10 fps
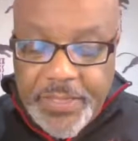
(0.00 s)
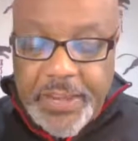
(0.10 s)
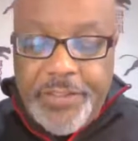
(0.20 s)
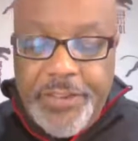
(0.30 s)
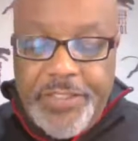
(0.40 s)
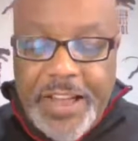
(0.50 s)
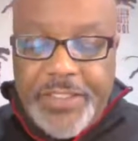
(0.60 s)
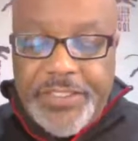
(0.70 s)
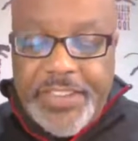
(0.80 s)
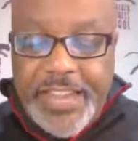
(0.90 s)
that if you file
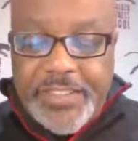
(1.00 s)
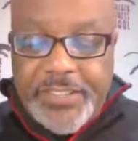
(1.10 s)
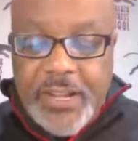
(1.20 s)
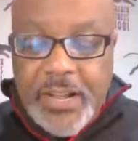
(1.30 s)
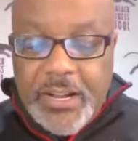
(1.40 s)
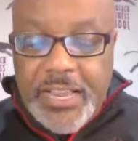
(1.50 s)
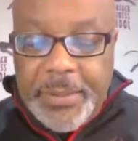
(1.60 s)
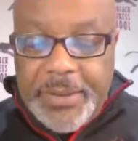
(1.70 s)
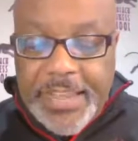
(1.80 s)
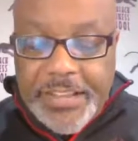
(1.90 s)
this case
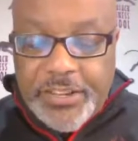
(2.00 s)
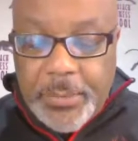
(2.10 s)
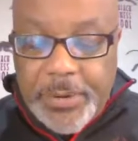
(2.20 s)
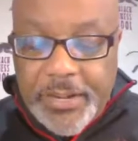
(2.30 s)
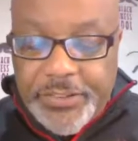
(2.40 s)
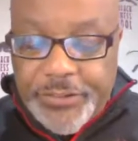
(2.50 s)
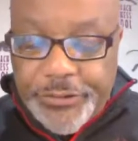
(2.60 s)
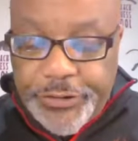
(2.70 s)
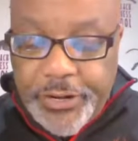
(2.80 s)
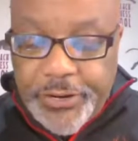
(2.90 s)
claiming XRP is a
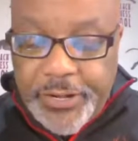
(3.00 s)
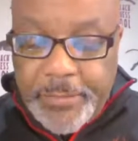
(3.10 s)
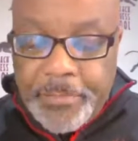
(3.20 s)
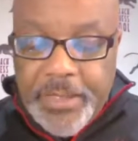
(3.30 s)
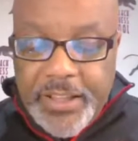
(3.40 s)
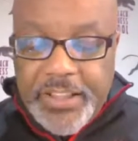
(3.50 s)
security,